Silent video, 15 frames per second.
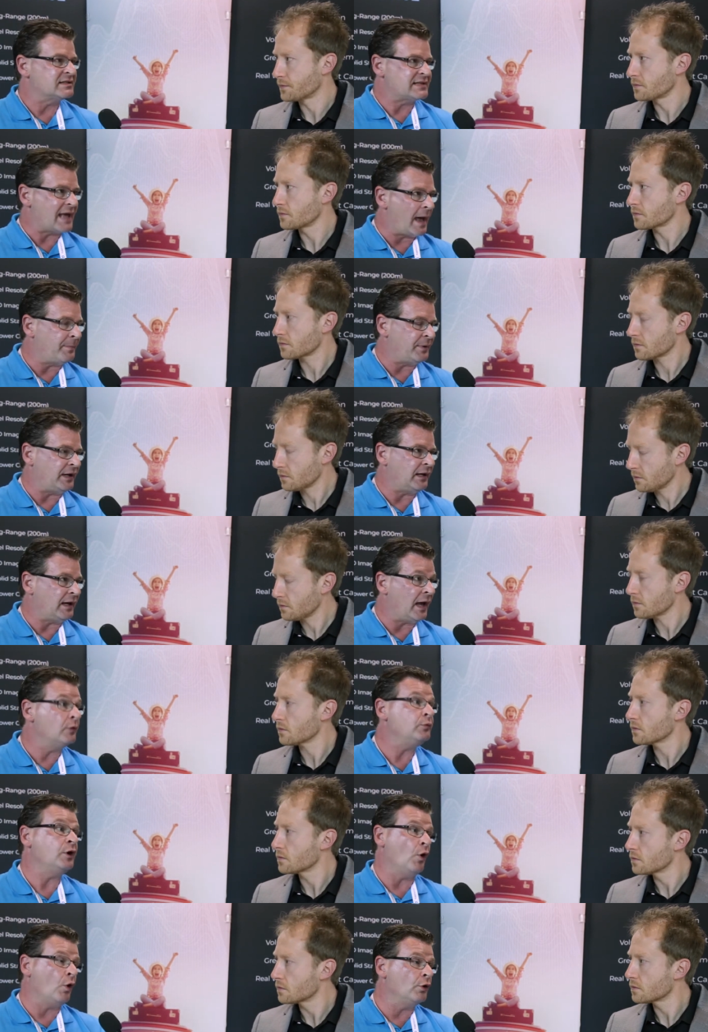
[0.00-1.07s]
Speaker 1: it's happening, and
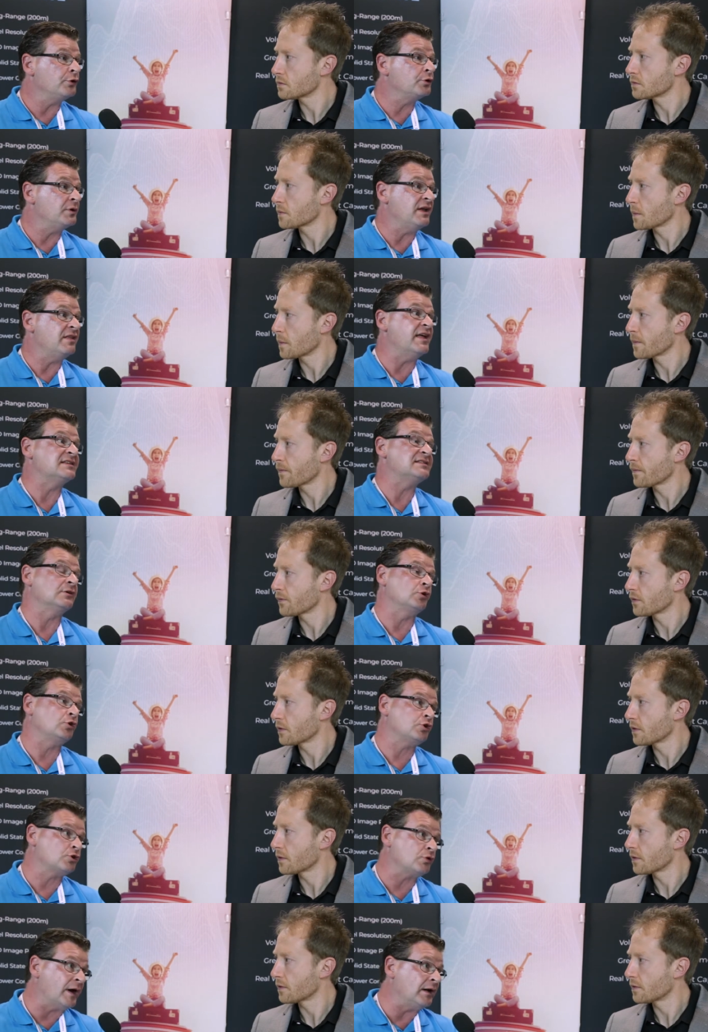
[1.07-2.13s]
we all agree that's
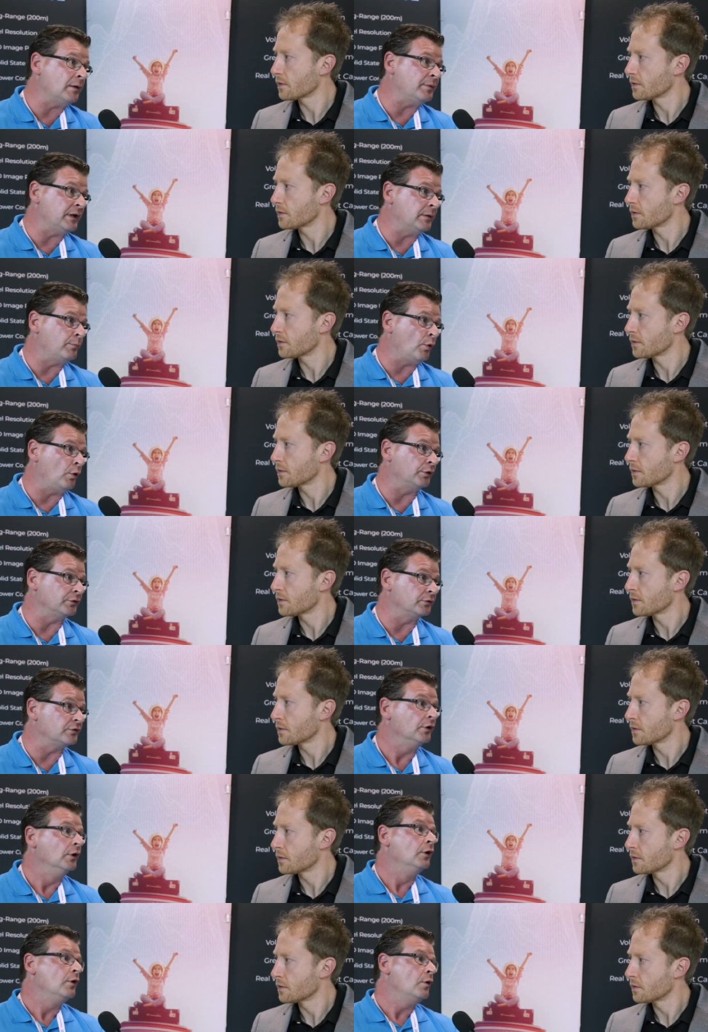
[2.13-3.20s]
incredibly important
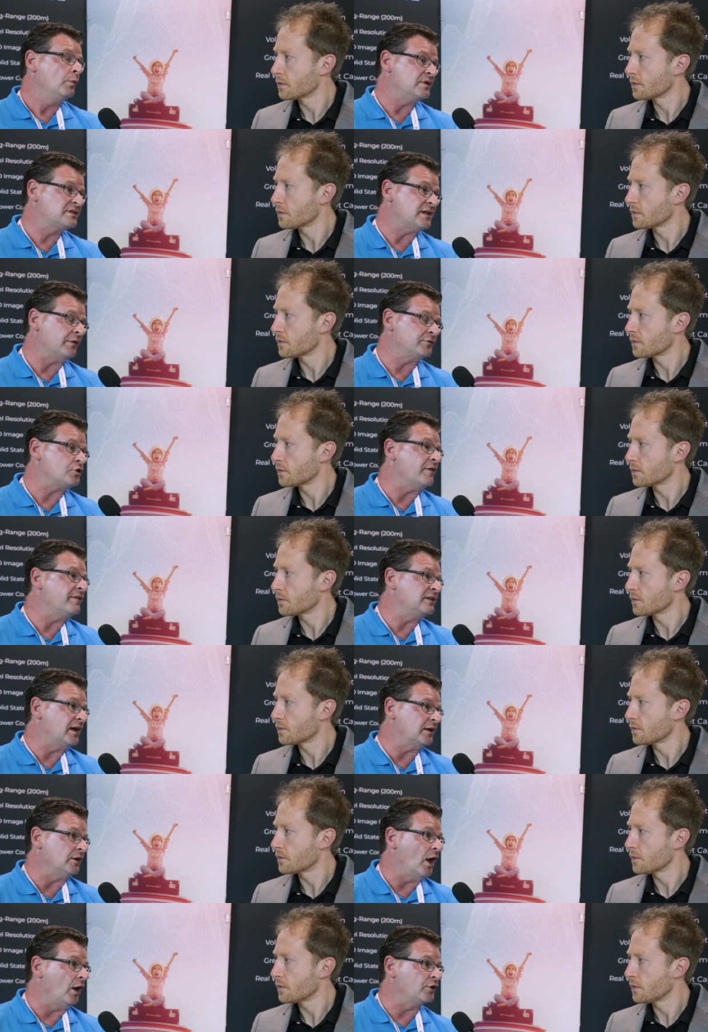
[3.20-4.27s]
with self-driving
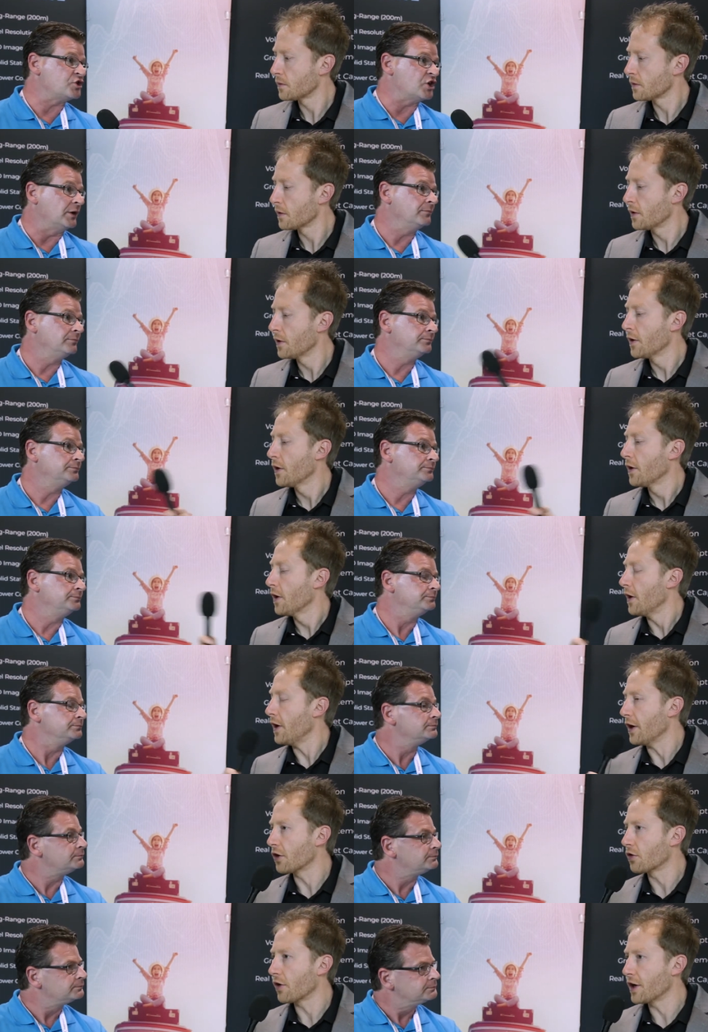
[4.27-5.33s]
technology.
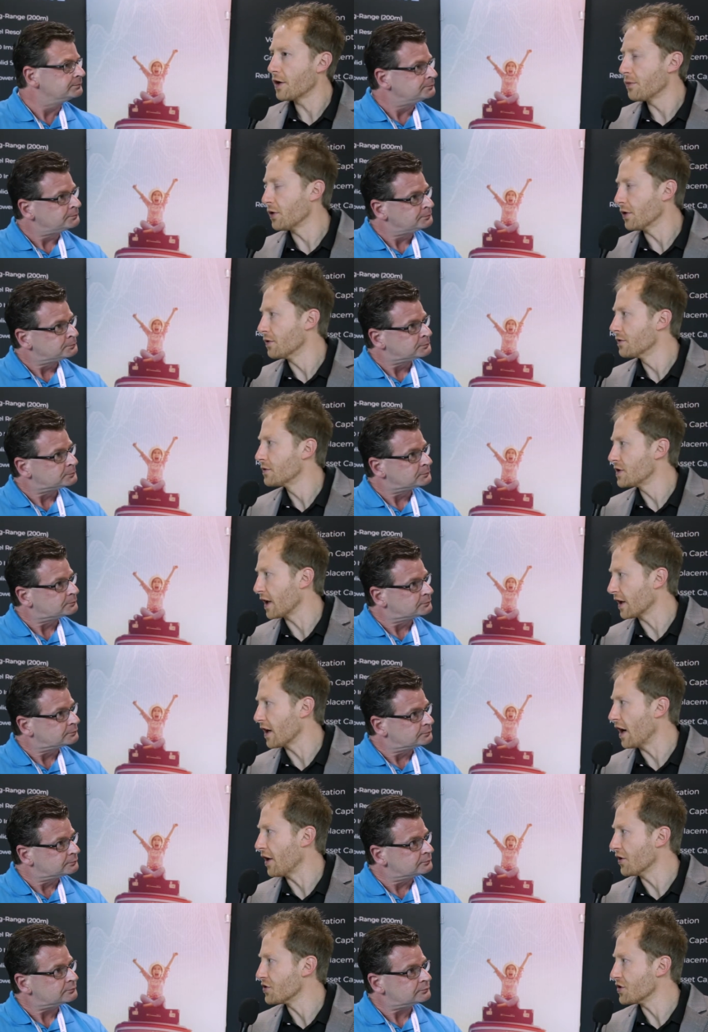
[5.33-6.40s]
Incredible
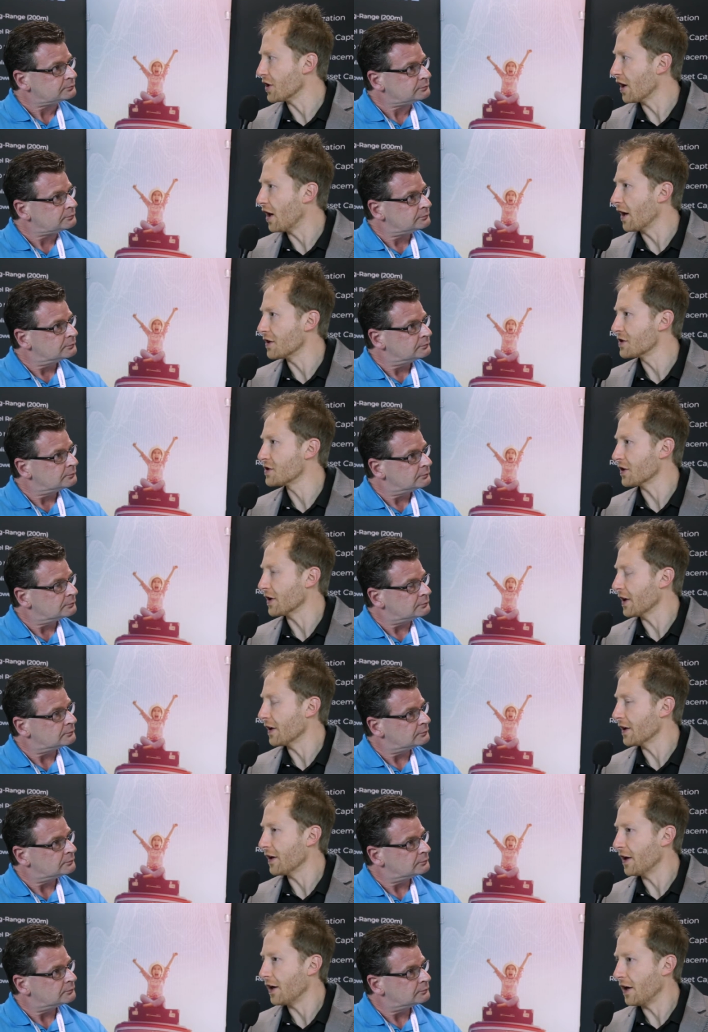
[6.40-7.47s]
Speaker 2: technology, honestly.
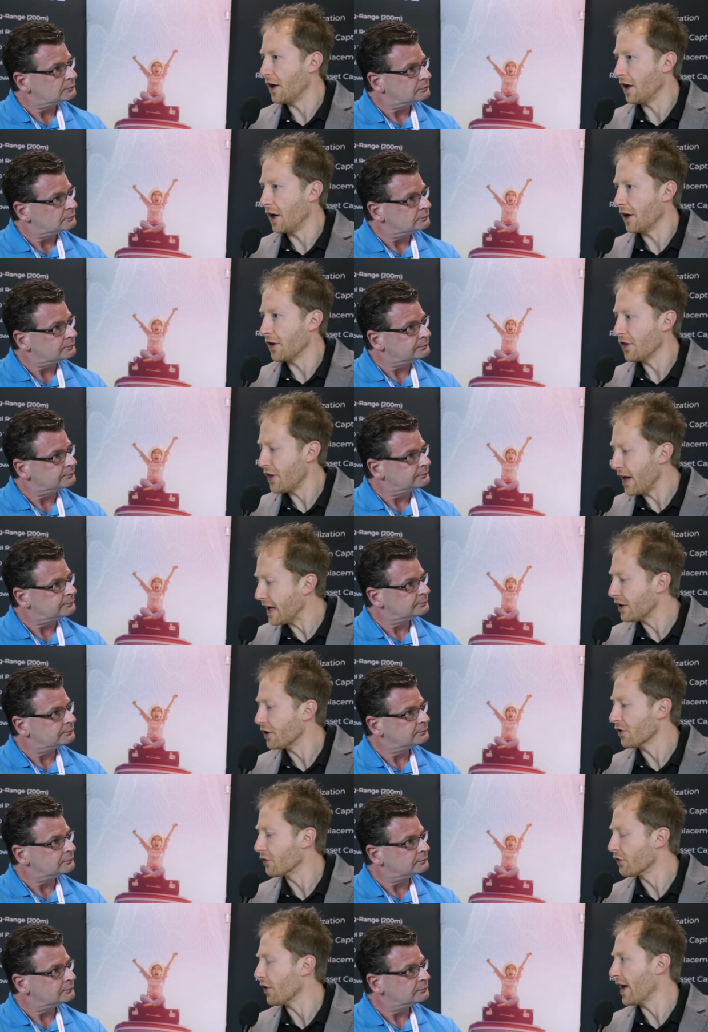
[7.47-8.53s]
Thank
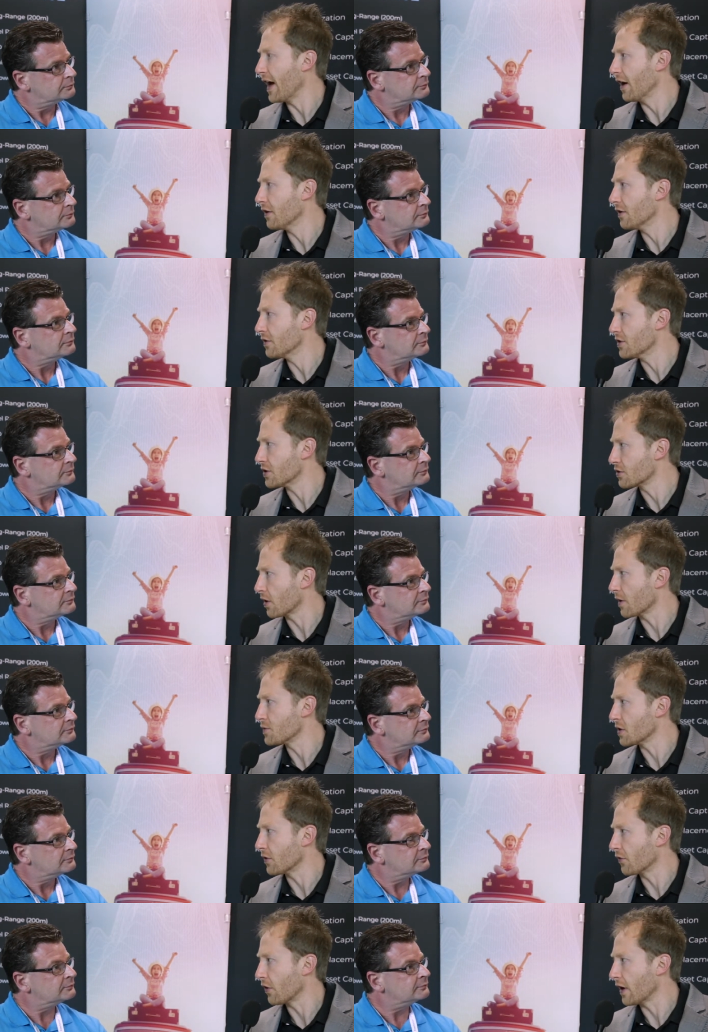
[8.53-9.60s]
you for that
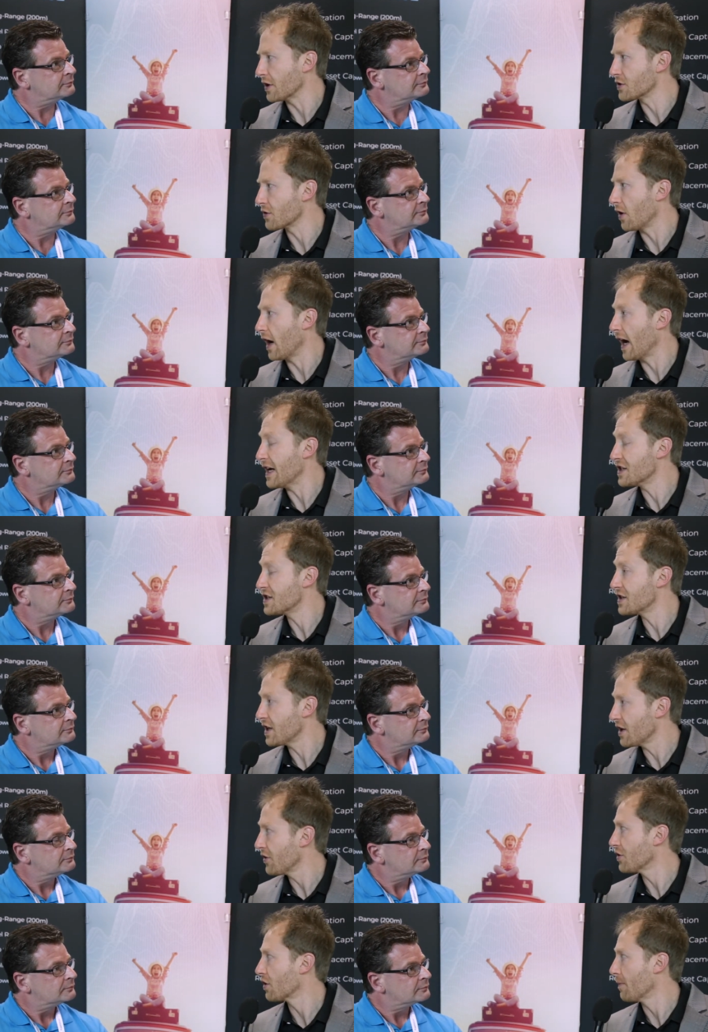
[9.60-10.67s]
description, Francois. I
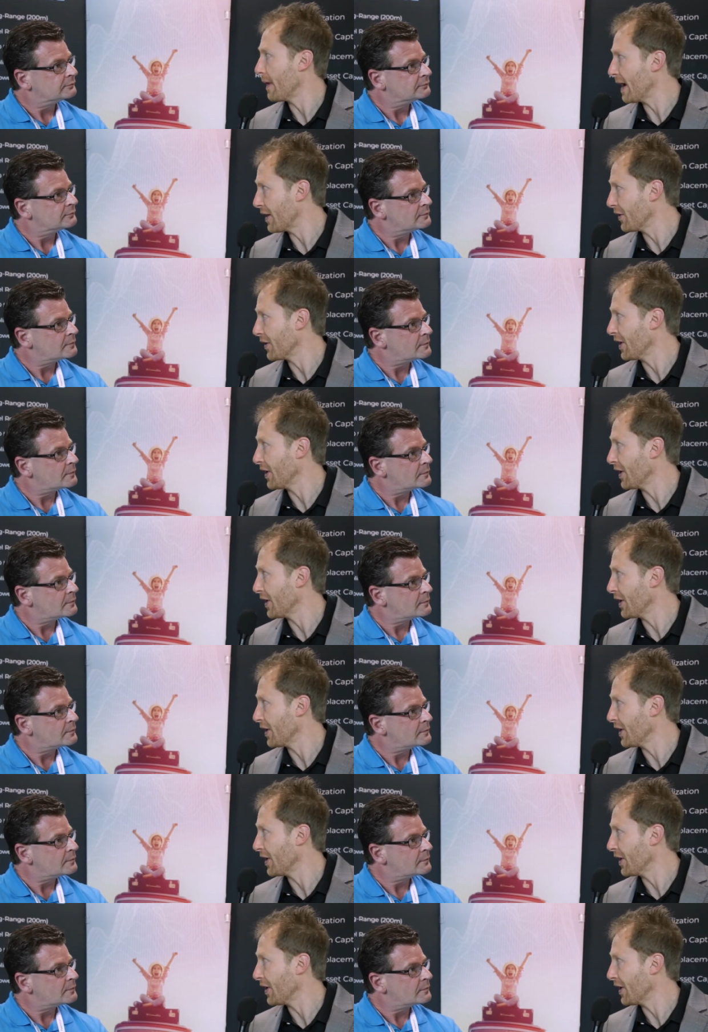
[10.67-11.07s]
see on your banner